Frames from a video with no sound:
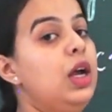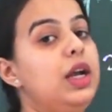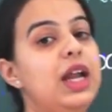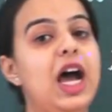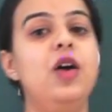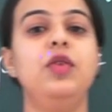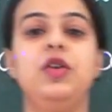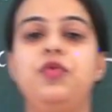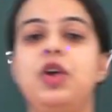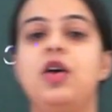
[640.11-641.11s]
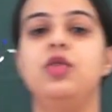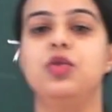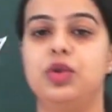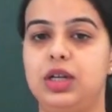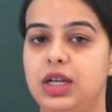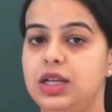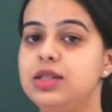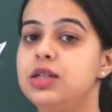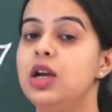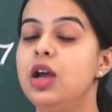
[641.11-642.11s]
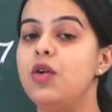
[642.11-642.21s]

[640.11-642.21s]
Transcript: Now if you have noticed,